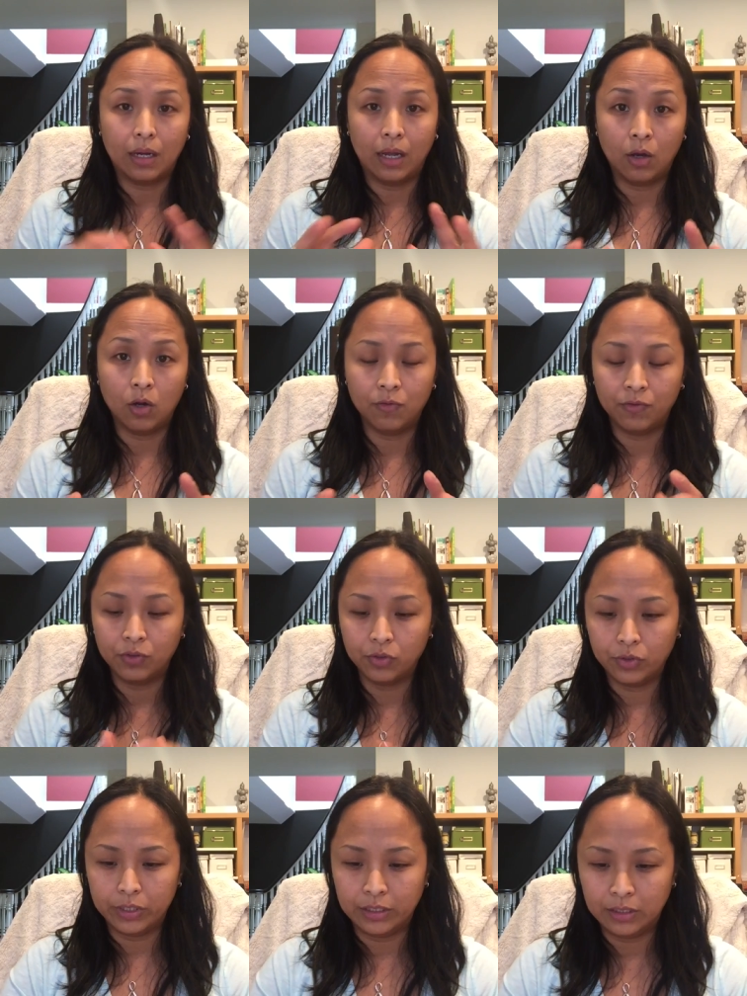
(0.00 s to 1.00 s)
I hope
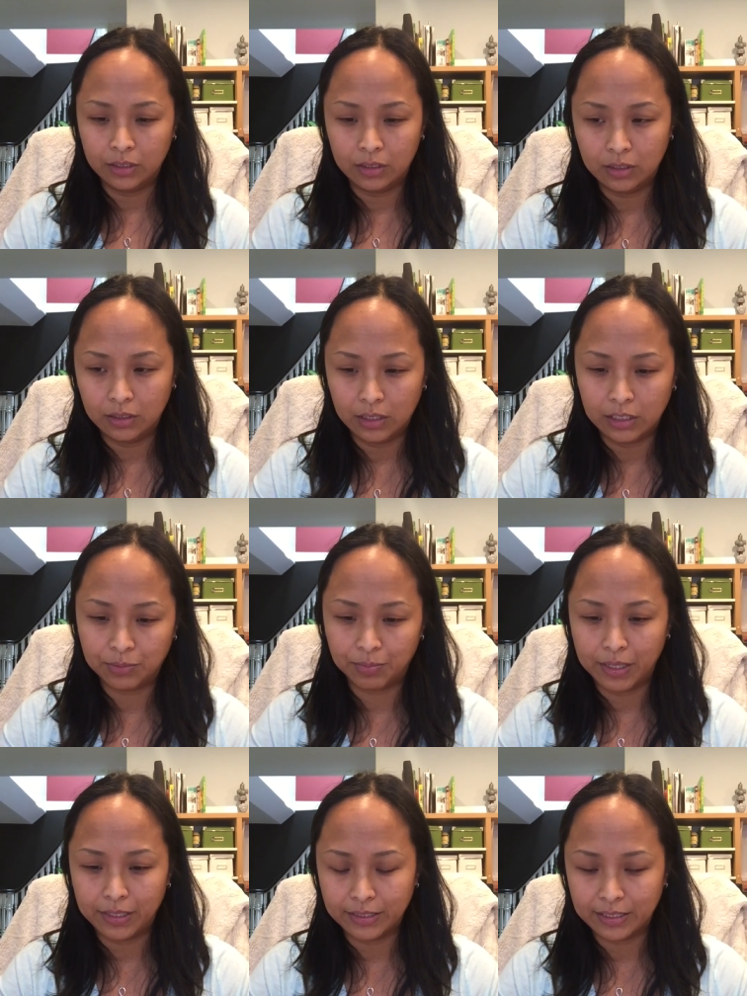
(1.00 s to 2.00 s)
to
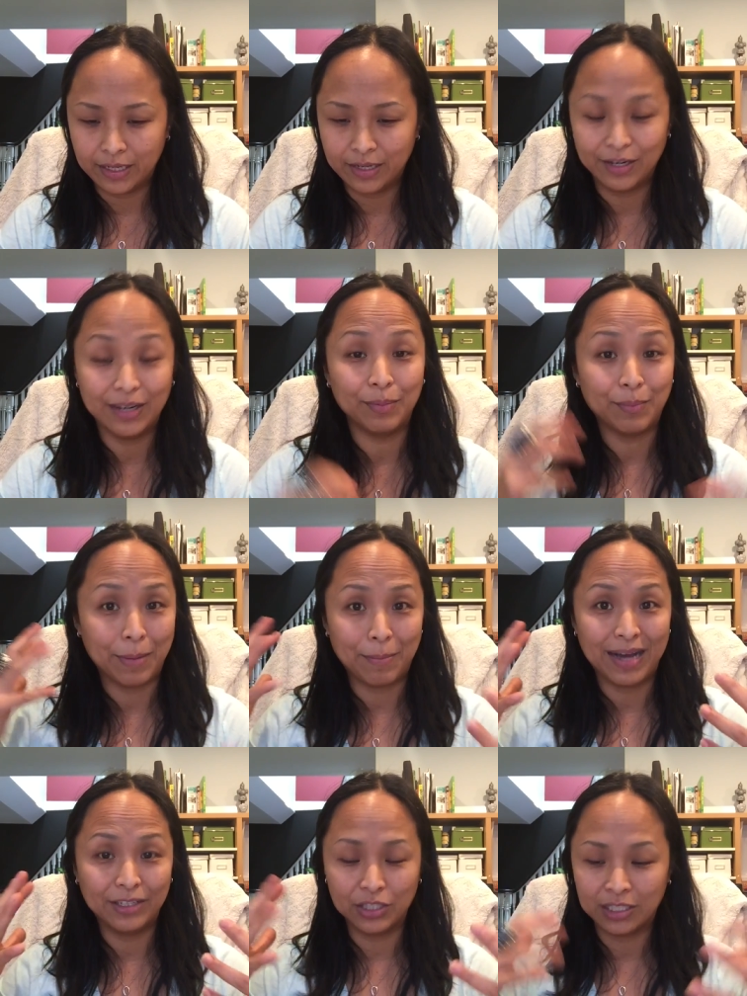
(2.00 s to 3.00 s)
explain this later. My
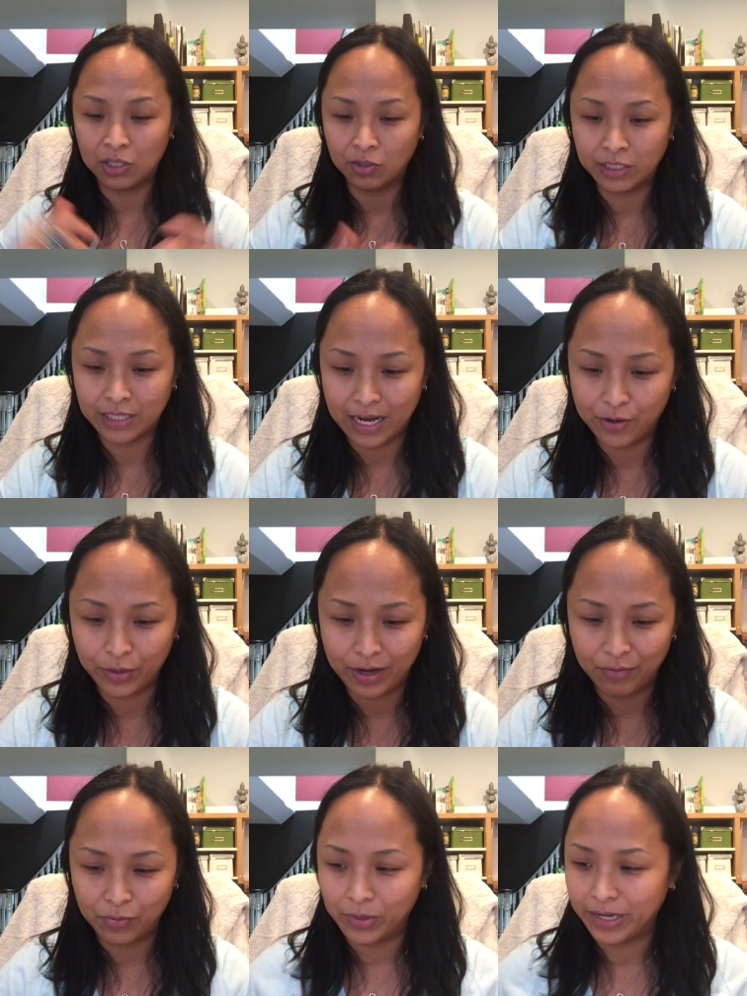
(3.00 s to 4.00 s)
mind just so scattering
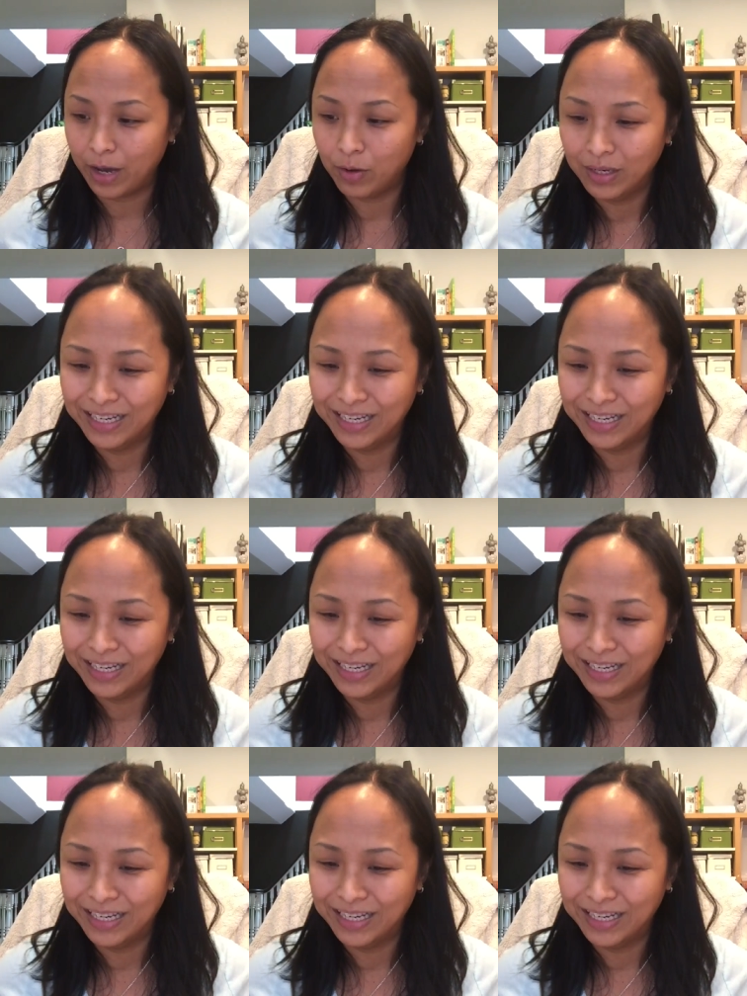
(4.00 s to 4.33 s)
everywhere now.